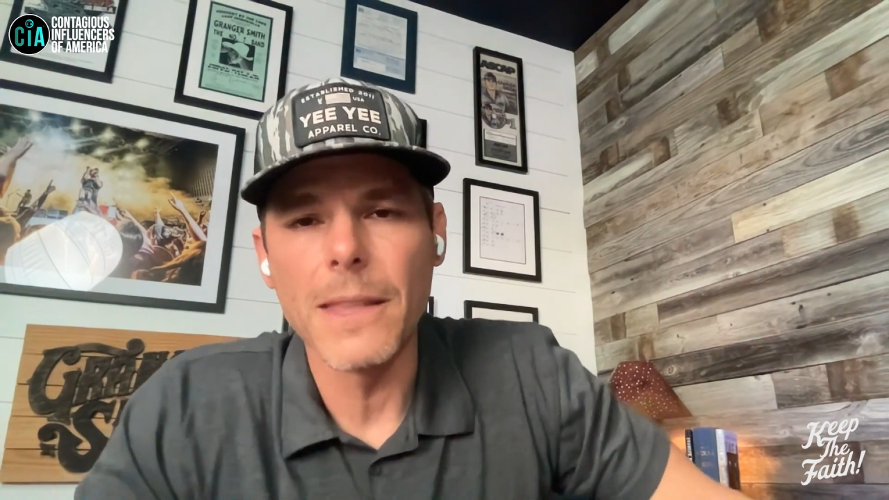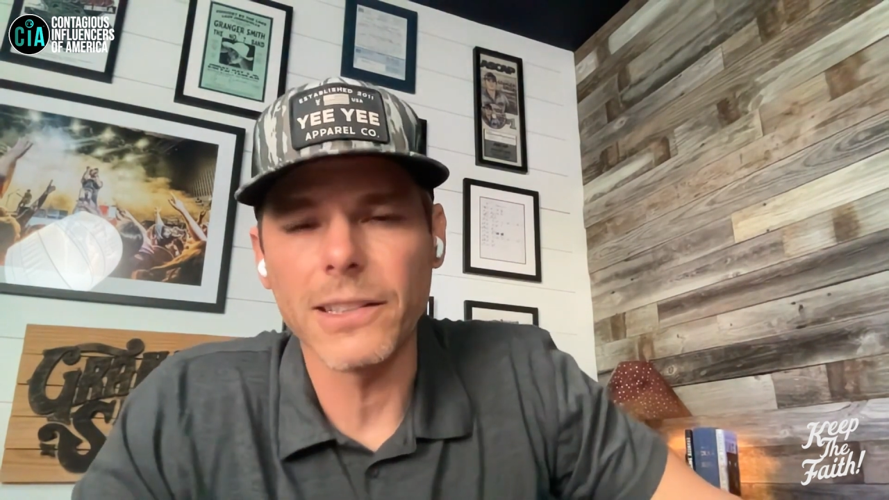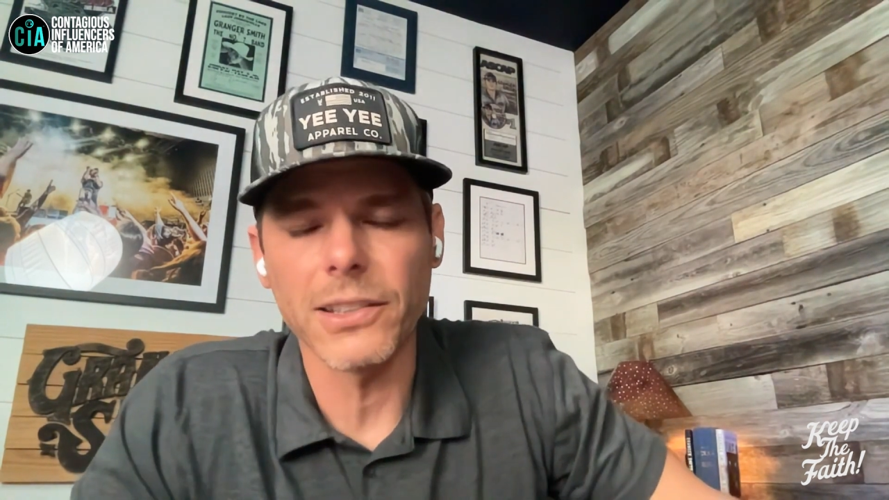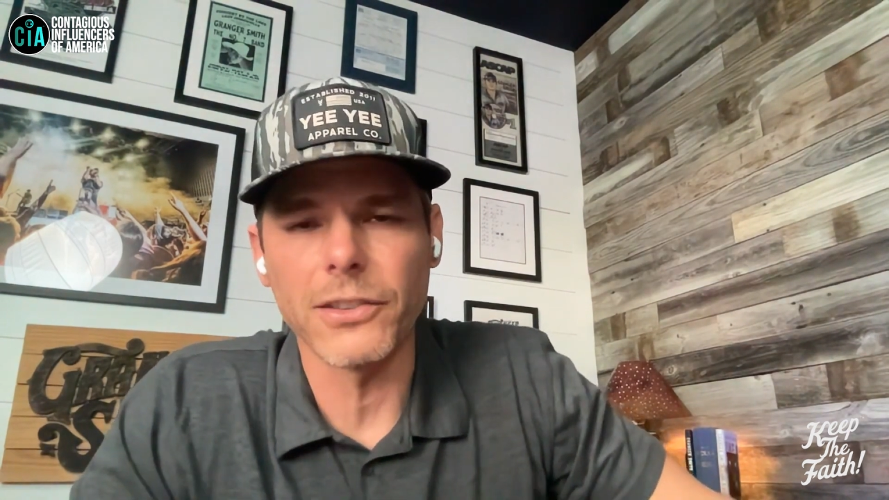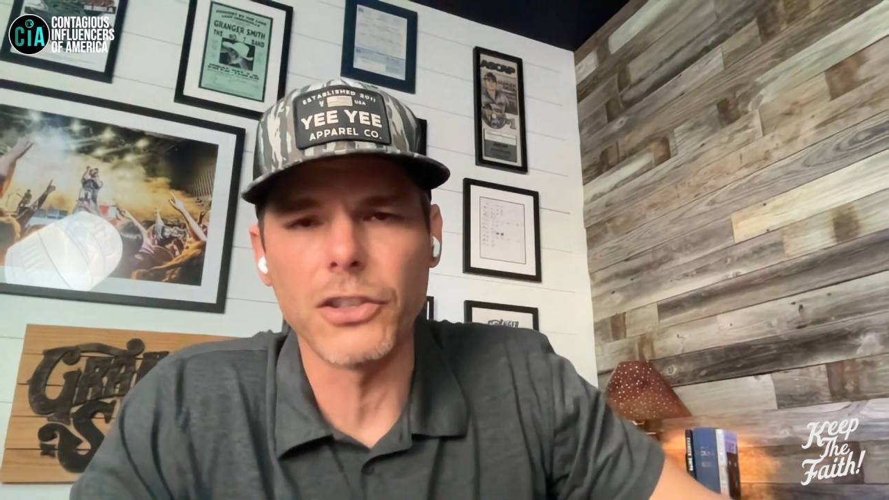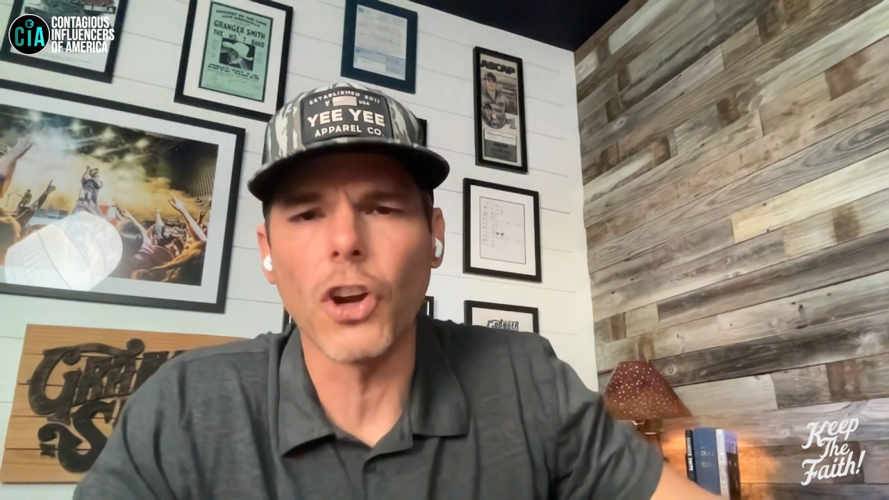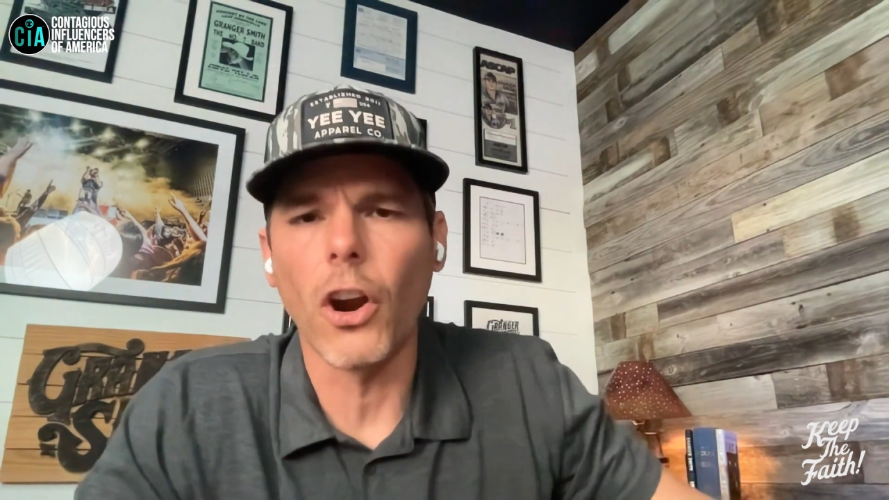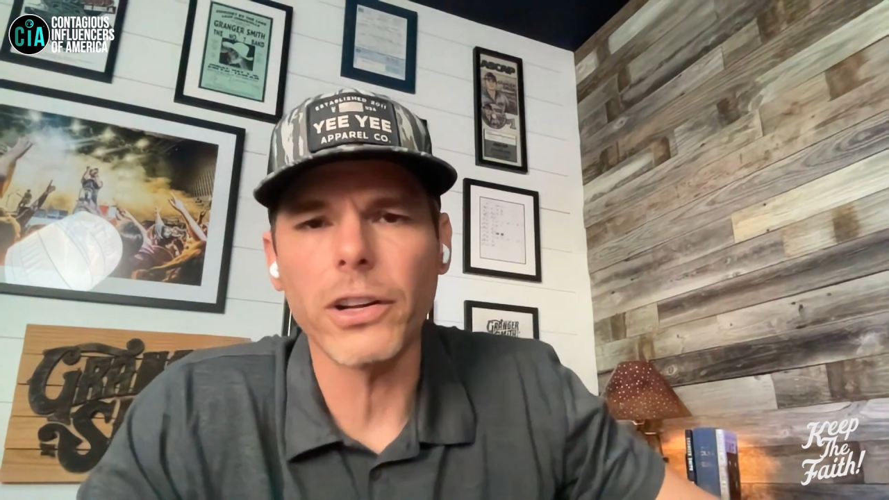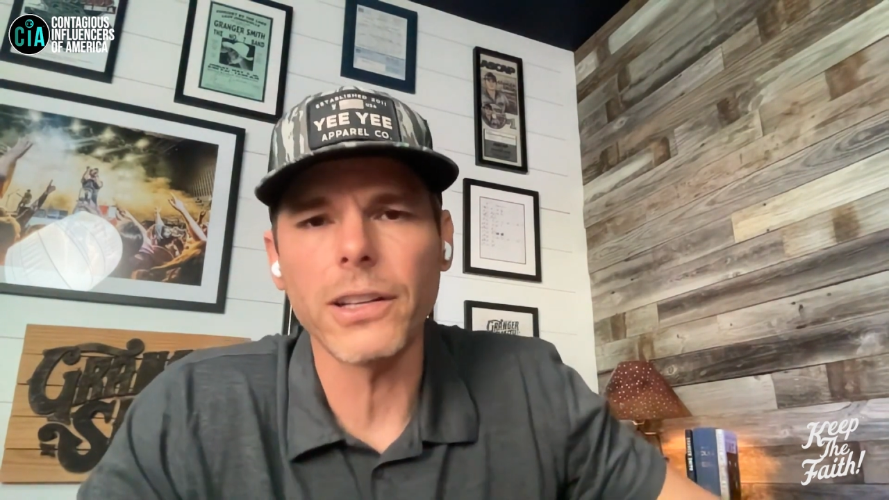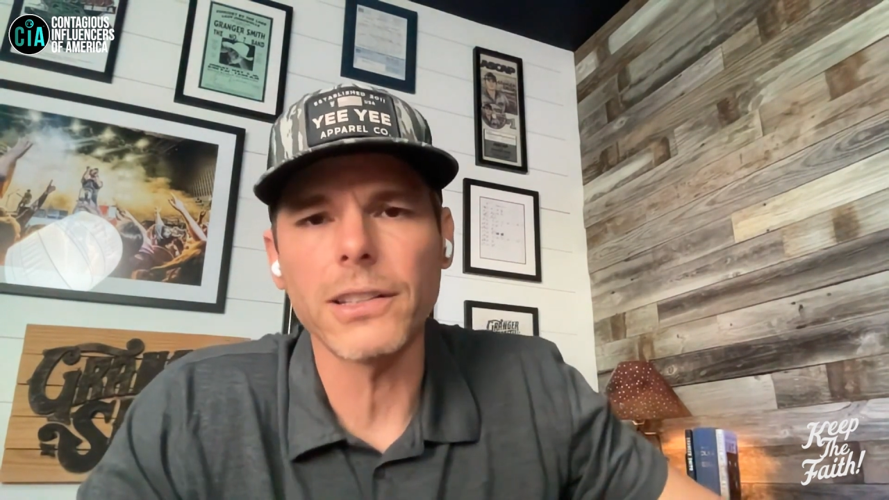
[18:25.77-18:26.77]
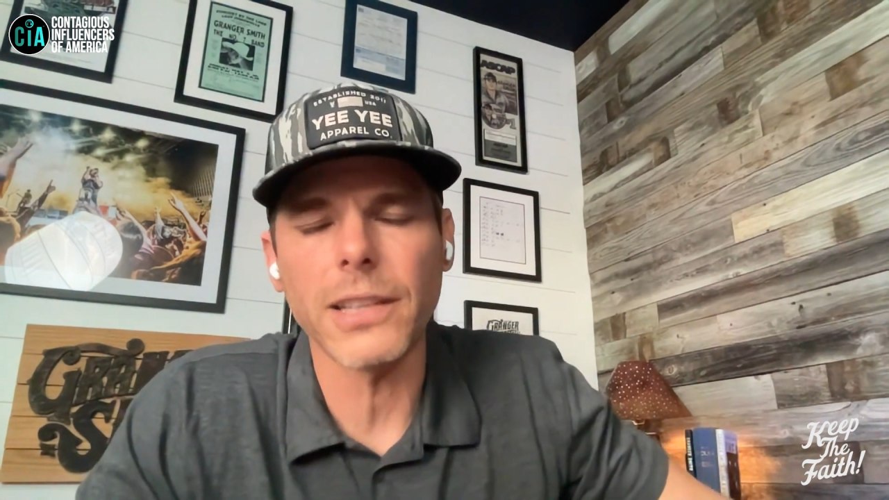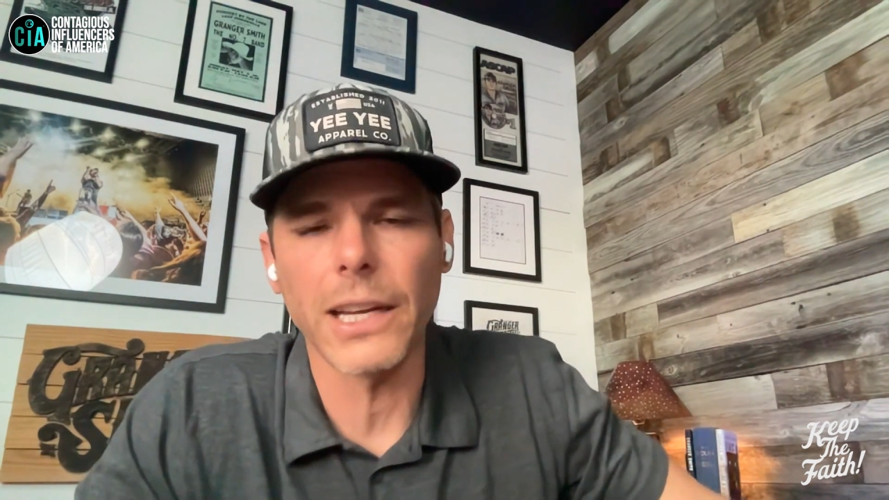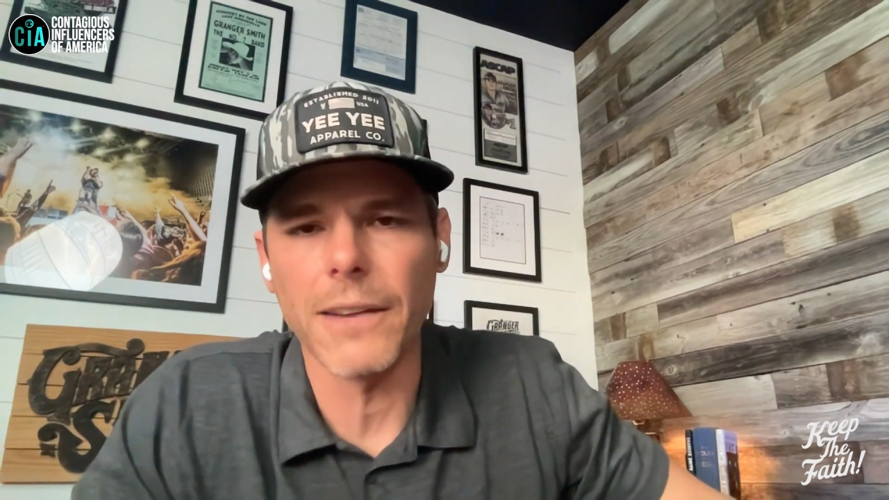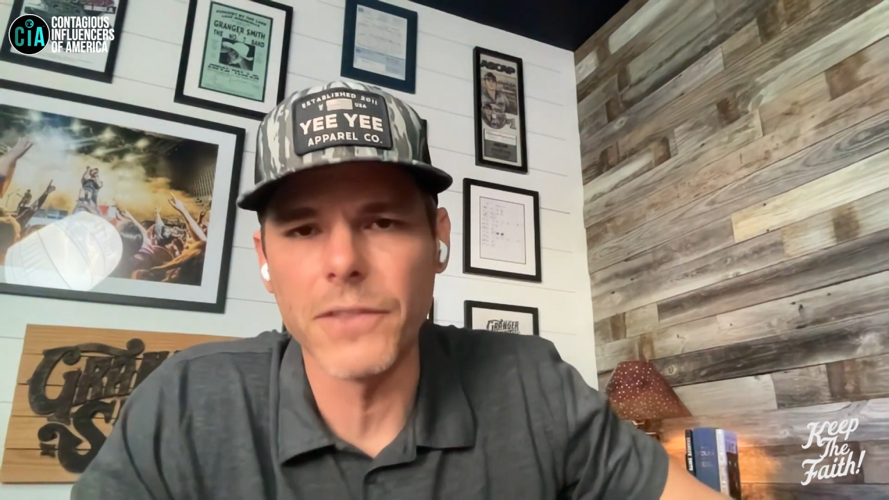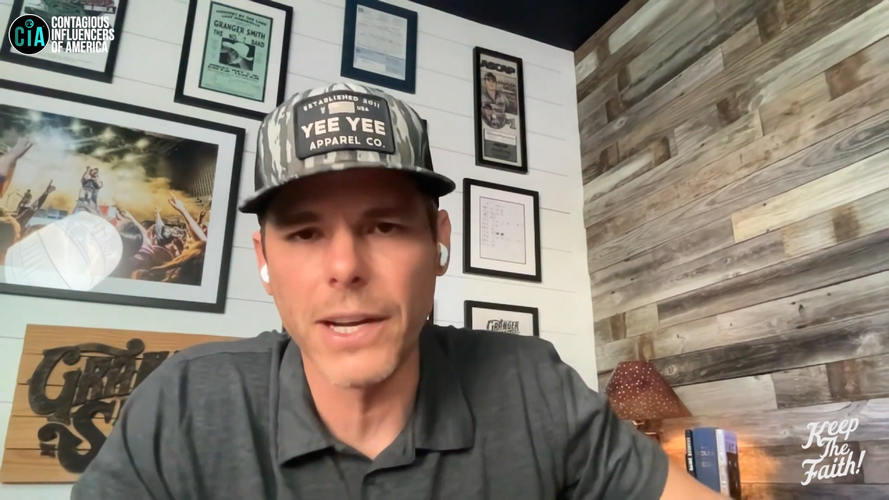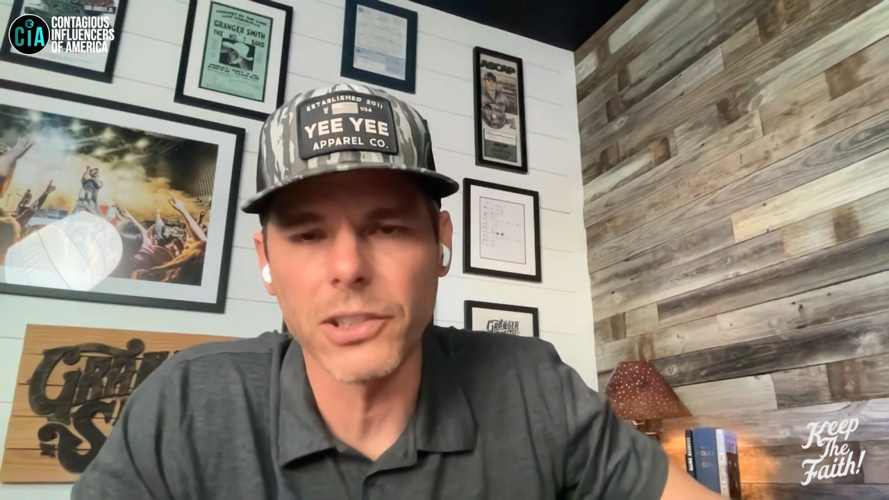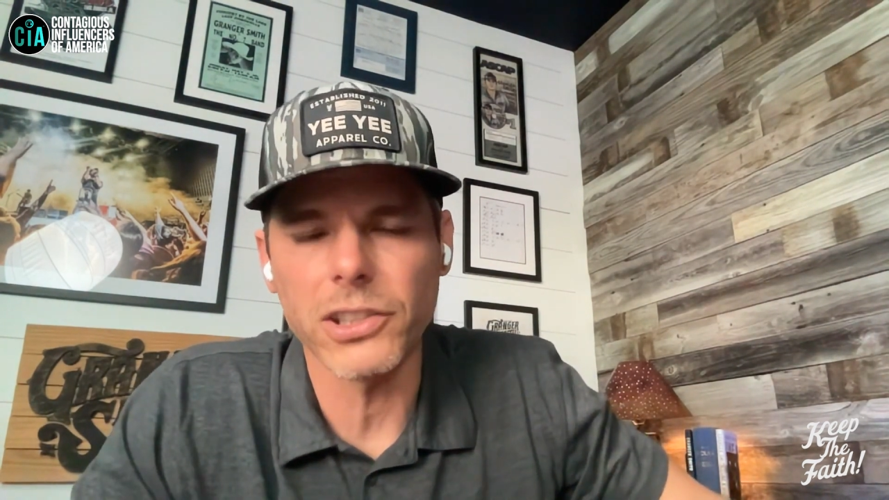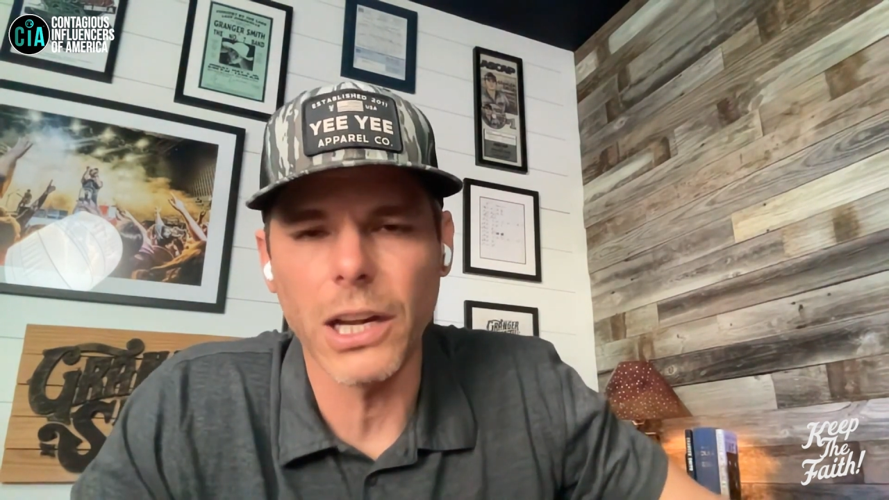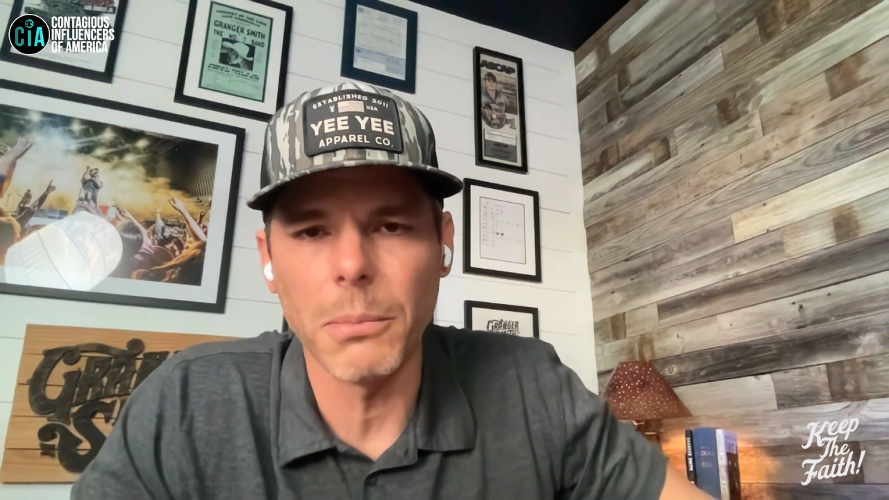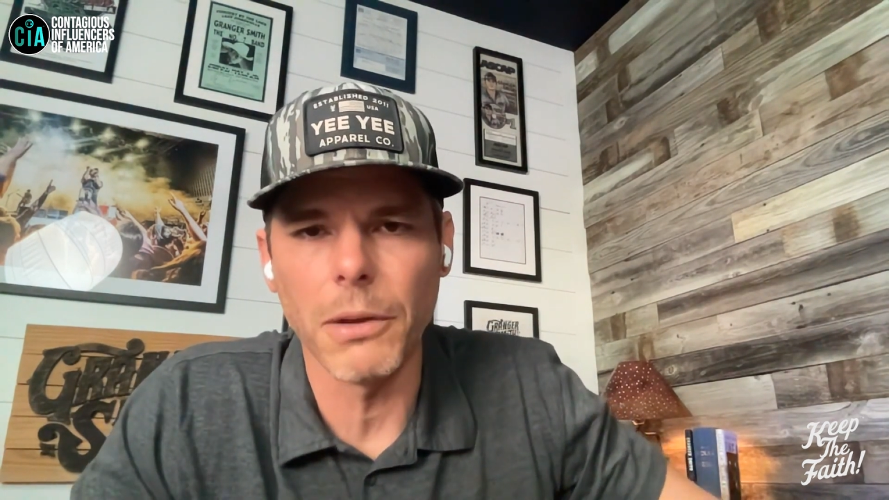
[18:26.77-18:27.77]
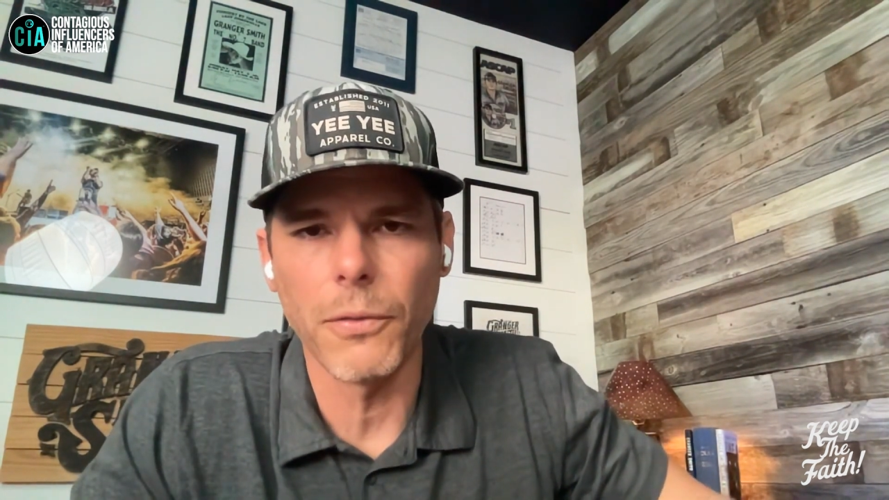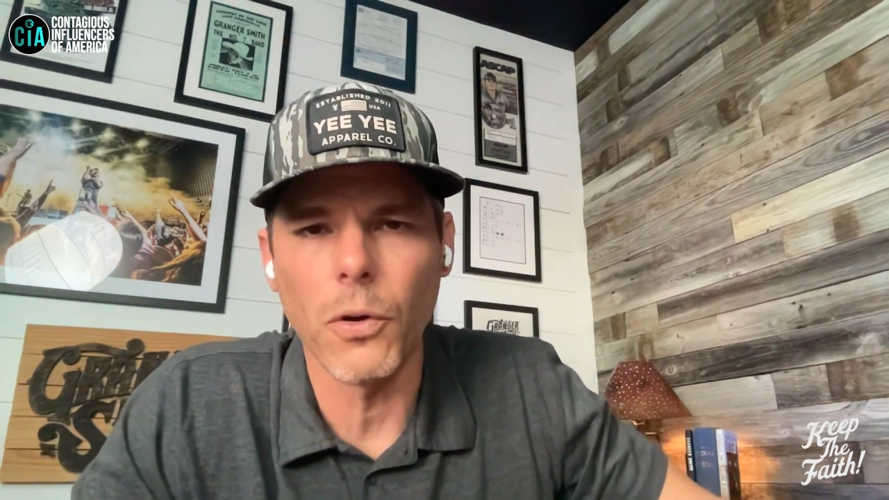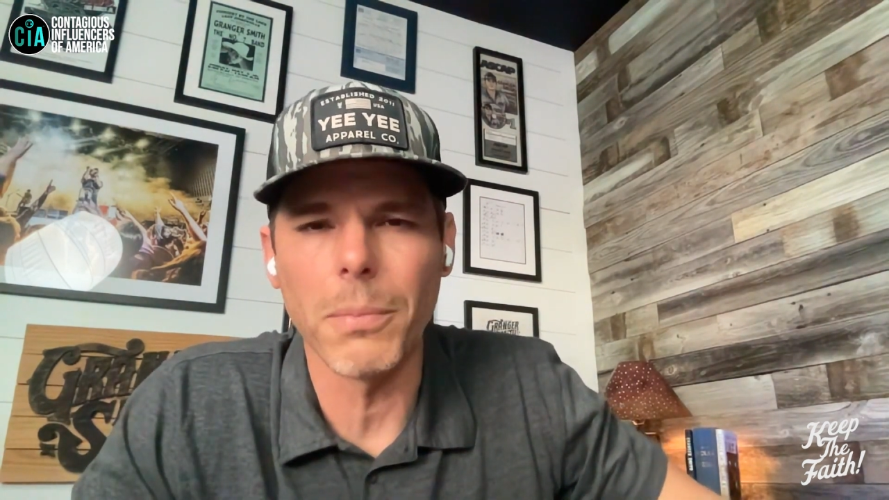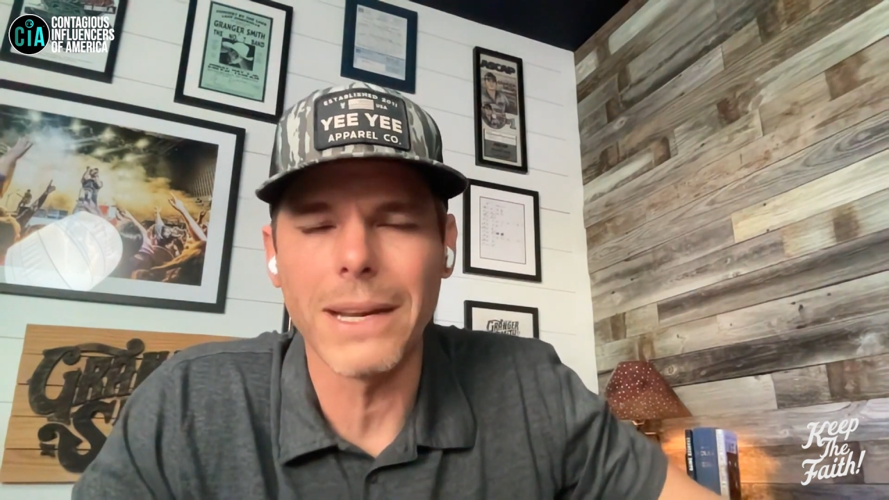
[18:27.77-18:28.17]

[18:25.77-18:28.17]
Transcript: This is darkness like I've never seen before.